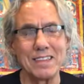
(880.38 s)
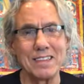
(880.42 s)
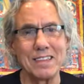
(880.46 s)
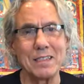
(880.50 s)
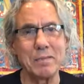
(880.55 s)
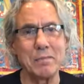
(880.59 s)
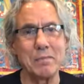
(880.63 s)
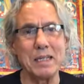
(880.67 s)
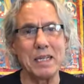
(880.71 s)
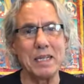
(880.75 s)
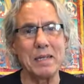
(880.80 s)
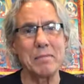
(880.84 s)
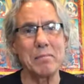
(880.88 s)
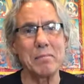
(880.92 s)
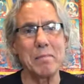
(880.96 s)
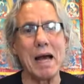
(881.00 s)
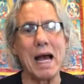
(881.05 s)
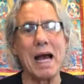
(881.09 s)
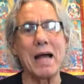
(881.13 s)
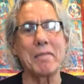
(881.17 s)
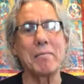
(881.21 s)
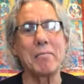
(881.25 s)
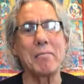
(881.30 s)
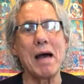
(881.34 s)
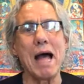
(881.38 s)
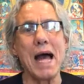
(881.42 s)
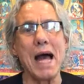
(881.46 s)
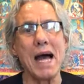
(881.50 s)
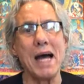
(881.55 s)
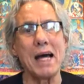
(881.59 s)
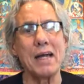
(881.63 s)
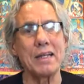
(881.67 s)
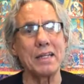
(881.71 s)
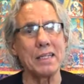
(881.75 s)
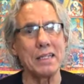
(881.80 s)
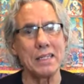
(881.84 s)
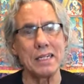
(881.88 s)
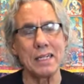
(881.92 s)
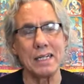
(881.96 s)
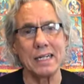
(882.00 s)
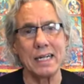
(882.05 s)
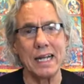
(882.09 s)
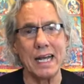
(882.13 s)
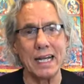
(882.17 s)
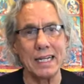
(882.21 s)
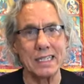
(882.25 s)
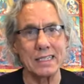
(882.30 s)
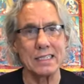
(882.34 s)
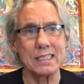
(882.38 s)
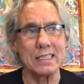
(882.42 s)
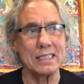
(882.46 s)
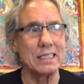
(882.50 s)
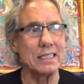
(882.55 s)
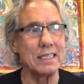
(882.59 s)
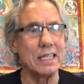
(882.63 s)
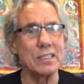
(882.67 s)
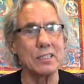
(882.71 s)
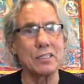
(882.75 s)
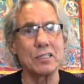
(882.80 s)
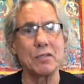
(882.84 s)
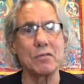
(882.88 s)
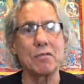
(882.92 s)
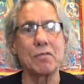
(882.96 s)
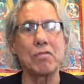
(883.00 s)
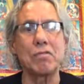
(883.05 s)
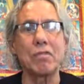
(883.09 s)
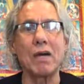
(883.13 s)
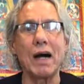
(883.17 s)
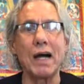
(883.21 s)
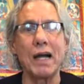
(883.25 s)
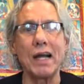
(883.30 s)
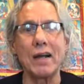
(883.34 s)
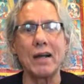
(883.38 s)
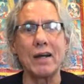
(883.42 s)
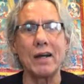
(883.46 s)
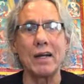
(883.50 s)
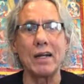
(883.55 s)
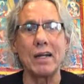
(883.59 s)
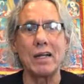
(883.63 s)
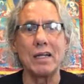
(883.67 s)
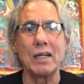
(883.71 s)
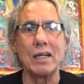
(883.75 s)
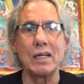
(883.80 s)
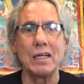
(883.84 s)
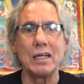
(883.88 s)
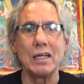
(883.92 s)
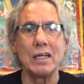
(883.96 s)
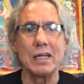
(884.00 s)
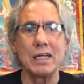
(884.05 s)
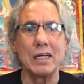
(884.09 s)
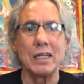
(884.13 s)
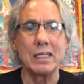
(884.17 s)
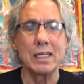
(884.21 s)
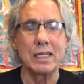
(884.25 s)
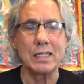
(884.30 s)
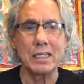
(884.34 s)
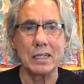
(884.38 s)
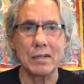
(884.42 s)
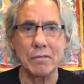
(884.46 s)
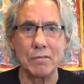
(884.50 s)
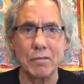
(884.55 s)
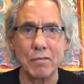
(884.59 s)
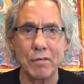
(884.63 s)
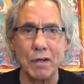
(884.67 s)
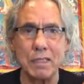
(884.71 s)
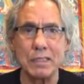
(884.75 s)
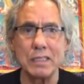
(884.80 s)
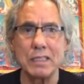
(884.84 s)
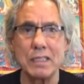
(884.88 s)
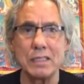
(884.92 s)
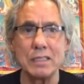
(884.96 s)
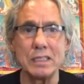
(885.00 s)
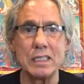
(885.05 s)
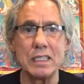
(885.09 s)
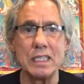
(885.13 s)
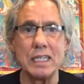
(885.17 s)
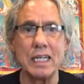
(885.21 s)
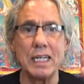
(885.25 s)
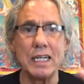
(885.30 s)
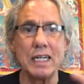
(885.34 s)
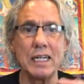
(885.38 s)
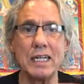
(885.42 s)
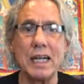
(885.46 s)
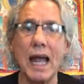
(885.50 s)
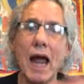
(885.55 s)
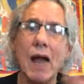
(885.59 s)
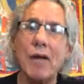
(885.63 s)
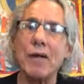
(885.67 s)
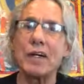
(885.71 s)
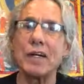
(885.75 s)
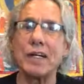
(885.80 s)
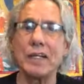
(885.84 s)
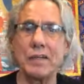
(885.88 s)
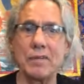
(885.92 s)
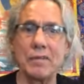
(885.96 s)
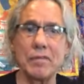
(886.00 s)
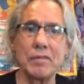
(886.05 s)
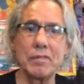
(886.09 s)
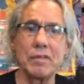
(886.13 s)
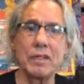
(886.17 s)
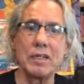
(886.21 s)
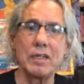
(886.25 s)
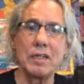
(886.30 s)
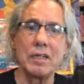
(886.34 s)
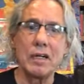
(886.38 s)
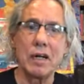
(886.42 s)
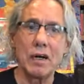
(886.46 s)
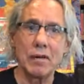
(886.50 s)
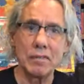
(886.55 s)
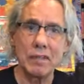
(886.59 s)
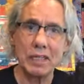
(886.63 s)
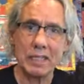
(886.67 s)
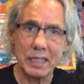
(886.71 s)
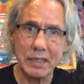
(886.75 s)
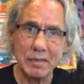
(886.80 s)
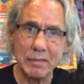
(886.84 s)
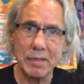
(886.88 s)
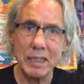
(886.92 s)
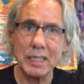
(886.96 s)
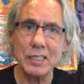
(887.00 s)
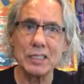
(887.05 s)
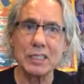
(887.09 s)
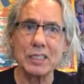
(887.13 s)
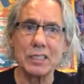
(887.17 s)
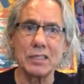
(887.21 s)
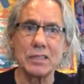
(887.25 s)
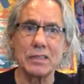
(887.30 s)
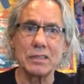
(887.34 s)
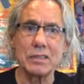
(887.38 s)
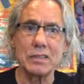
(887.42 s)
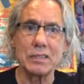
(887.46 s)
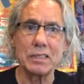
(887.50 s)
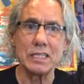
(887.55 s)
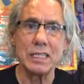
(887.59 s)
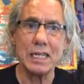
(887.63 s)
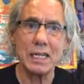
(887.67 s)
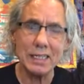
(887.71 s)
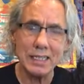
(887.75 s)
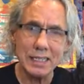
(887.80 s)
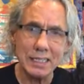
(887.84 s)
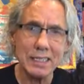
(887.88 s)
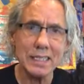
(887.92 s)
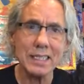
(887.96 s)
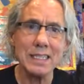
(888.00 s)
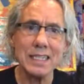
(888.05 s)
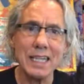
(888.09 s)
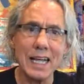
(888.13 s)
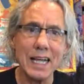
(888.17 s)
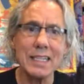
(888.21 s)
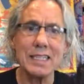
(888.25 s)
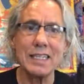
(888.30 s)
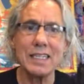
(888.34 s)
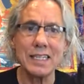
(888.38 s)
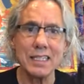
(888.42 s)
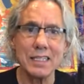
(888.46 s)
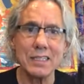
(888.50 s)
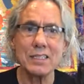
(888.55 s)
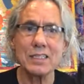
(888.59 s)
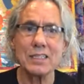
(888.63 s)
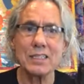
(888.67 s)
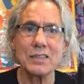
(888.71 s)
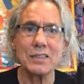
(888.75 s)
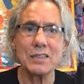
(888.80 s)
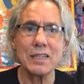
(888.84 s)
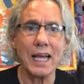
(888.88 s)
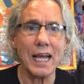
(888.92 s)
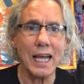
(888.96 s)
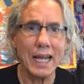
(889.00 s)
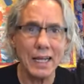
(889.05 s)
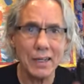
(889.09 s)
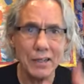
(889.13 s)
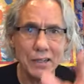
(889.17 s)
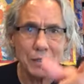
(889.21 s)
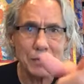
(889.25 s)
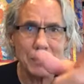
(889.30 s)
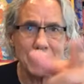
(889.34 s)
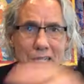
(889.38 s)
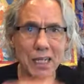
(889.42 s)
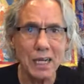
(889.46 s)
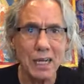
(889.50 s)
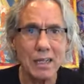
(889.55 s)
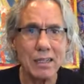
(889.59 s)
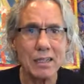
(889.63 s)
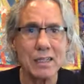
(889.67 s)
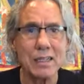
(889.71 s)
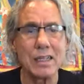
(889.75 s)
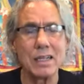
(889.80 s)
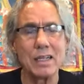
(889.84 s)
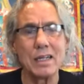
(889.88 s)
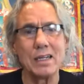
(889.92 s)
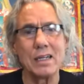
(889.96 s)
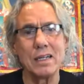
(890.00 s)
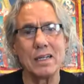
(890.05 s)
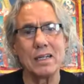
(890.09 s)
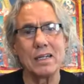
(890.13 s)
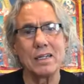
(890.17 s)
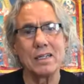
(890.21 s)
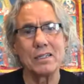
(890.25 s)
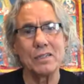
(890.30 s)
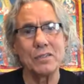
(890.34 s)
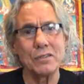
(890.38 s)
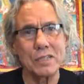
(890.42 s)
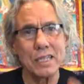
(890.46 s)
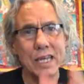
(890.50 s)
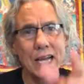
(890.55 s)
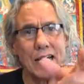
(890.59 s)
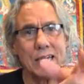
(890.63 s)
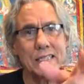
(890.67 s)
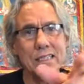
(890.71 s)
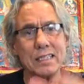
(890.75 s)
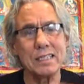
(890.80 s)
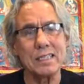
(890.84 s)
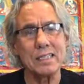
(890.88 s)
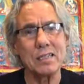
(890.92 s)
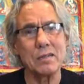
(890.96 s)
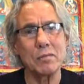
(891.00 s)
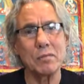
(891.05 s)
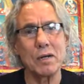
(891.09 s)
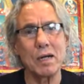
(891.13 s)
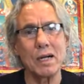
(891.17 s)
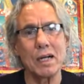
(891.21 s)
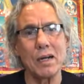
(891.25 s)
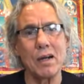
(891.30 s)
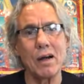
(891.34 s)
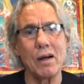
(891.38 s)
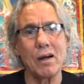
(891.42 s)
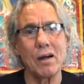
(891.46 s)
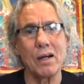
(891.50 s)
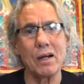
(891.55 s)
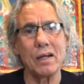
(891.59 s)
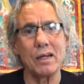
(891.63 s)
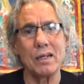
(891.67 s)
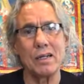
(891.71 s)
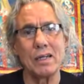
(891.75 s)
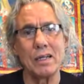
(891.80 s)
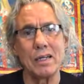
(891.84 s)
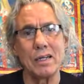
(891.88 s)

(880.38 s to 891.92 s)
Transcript: to meet mad man in an existential fire that confronted the narrative of the conventional. Now, isn't that the issue? Hey, you death, you can't steal my heart.